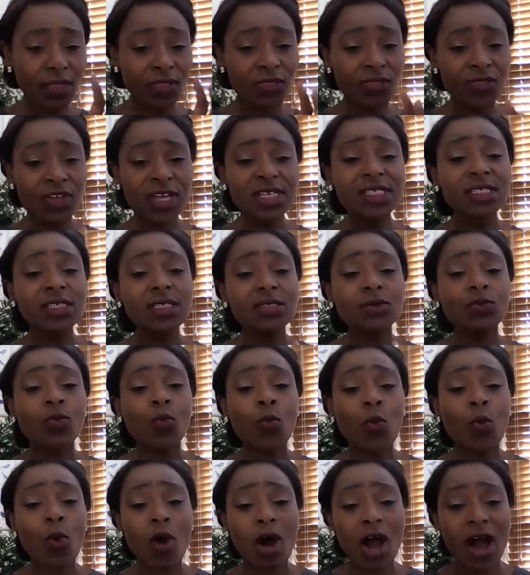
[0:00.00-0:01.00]
This is
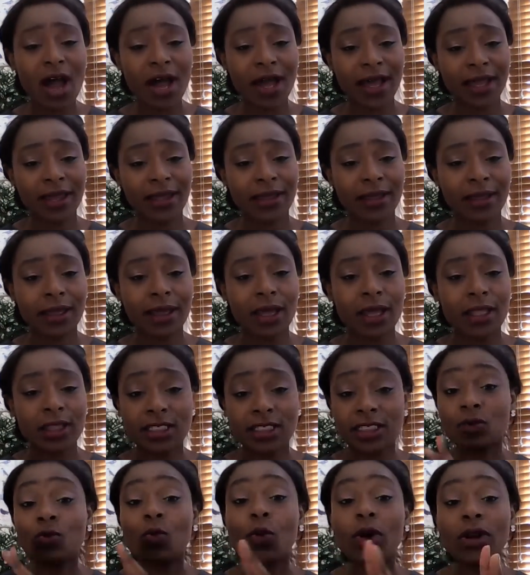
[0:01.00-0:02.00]

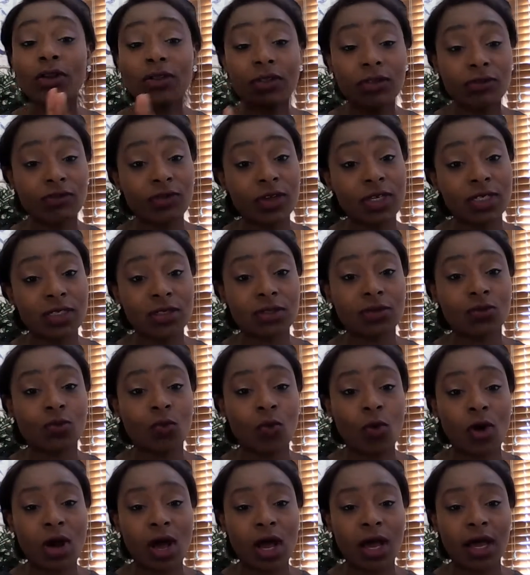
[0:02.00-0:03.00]
one of the reasons
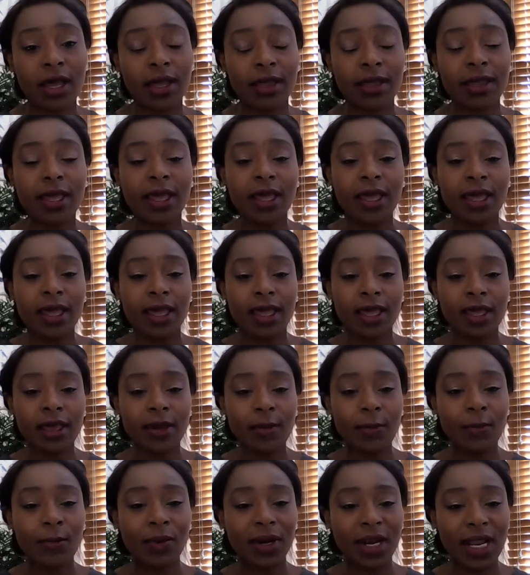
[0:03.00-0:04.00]
why
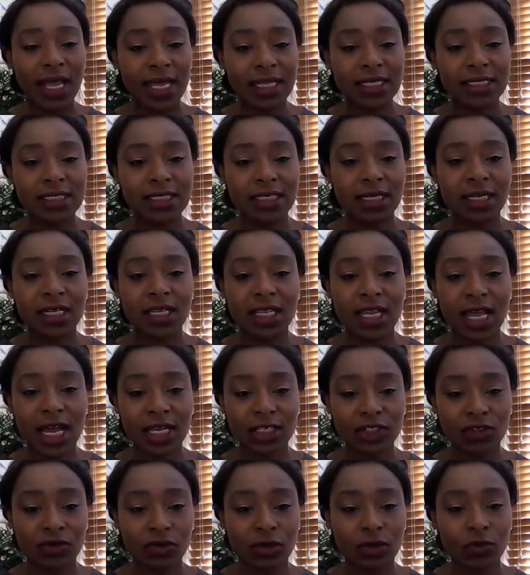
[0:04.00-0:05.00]
it blends in
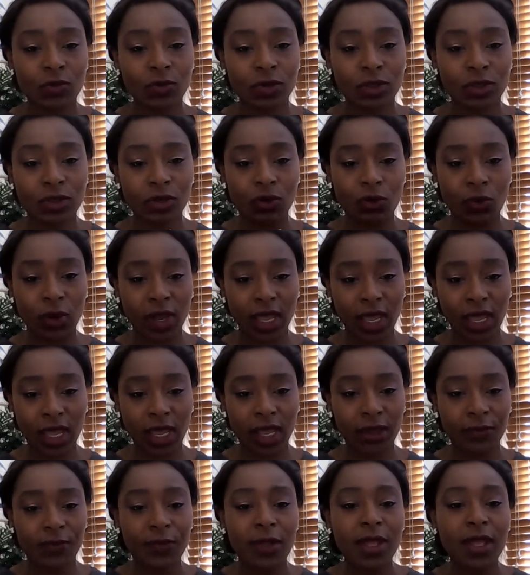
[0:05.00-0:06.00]
naturally with your
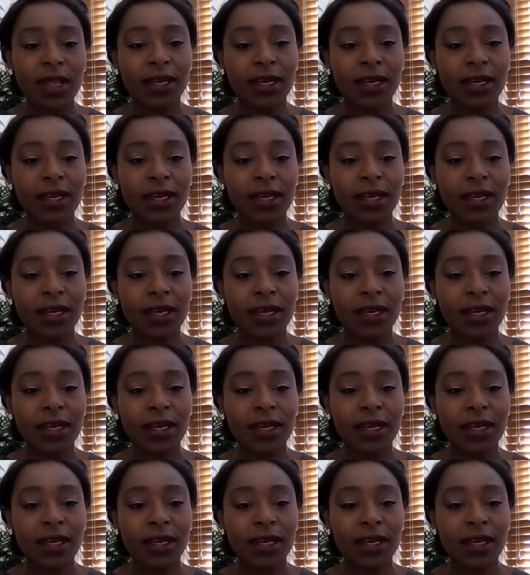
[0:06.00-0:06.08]
hair.